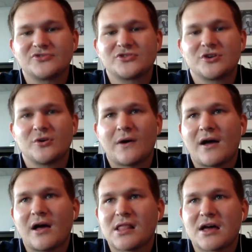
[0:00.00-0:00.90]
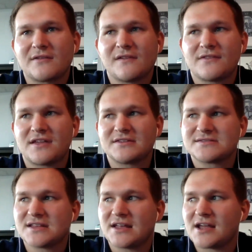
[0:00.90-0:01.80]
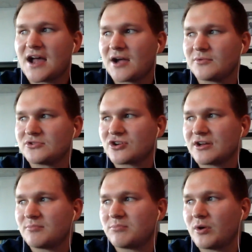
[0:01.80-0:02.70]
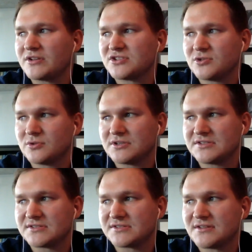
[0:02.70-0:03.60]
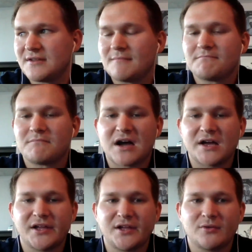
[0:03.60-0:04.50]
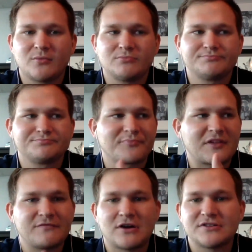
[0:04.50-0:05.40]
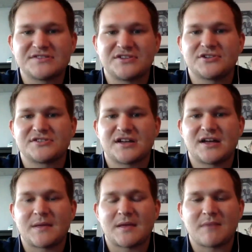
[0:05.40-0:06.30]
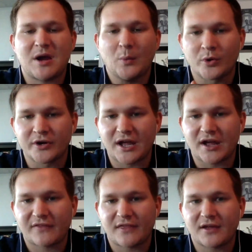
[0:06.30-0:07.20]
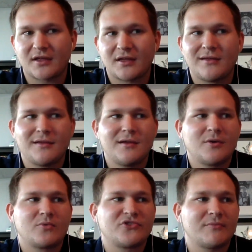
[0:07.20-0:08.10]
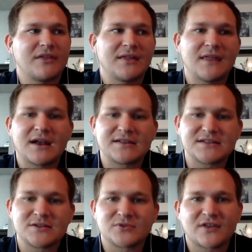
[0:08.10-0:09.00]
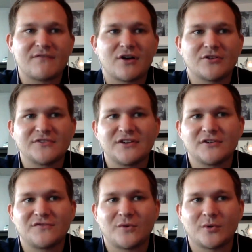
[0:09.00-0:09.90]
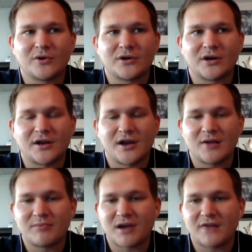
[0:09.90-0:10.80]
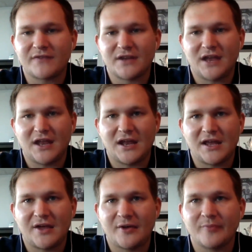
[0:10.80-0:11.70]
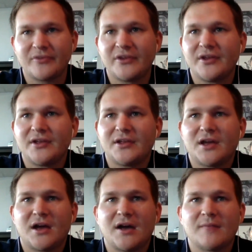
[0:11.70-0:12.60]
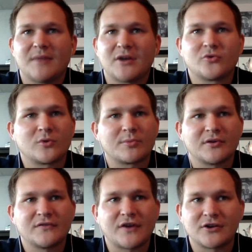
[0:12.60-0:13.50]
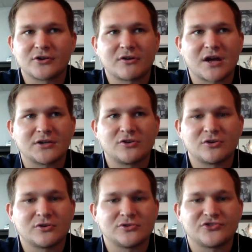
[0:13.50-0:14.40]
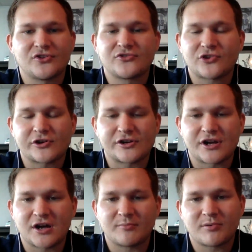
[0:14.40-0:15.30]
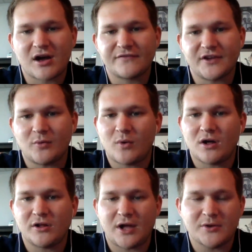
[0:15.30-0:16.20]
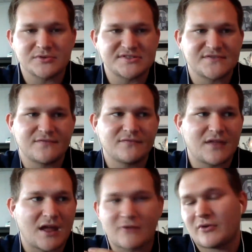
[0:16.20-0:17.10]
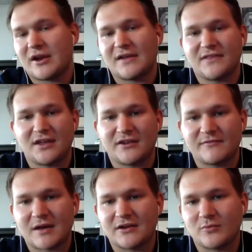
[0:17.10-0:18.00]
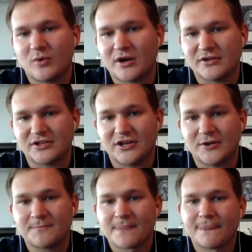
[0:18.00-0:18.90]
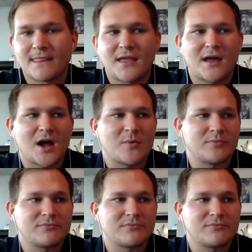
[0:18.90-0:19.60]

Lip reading: So a lot of the things that I would try to point to is my volunteer time and my work ethic. Something that I did was I volunteered for a nonprofit, and I helped a group of undergrad girls start a nonprofit while I was right at the end of my 1L year. I,